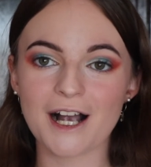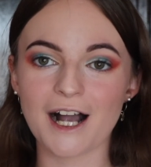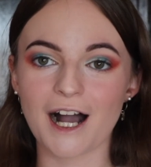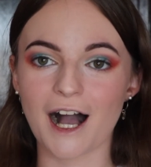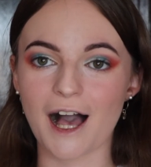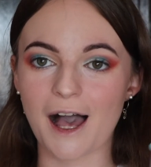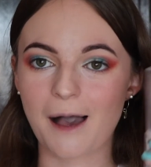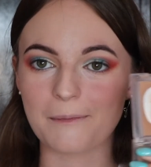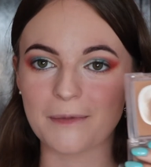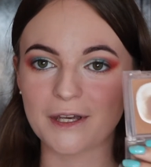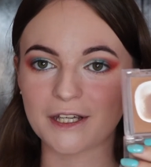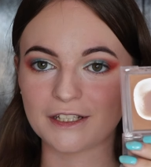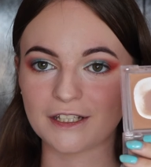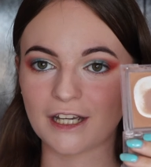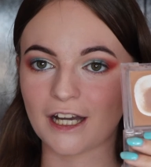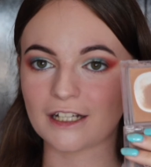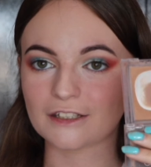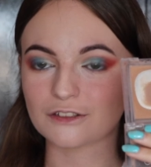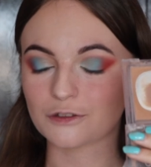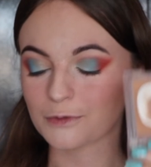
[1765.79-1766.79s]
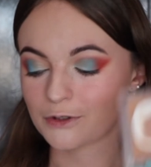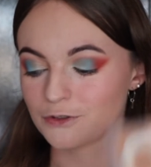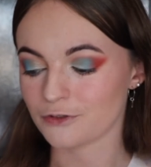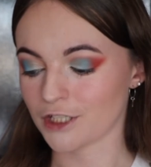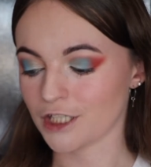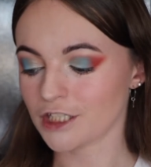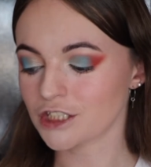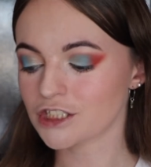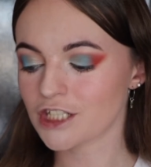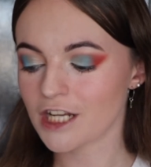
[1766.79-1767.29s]
Yeah, it's almost
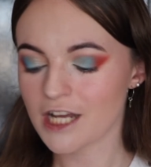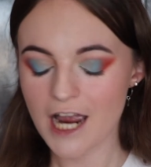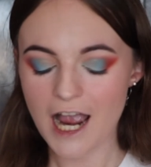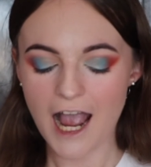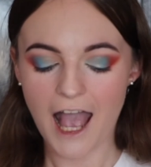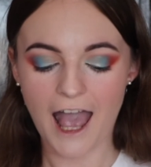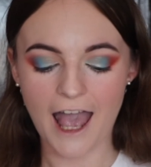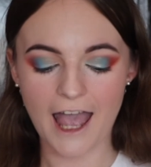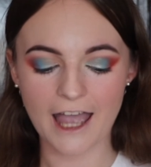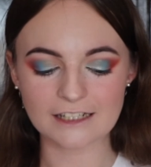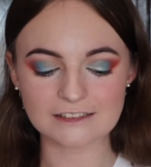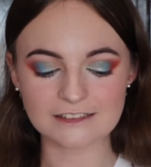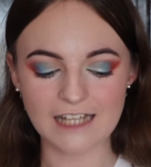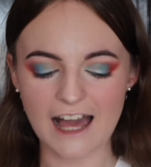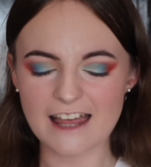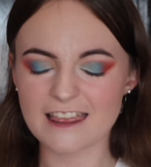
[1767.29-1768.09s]
finished. And I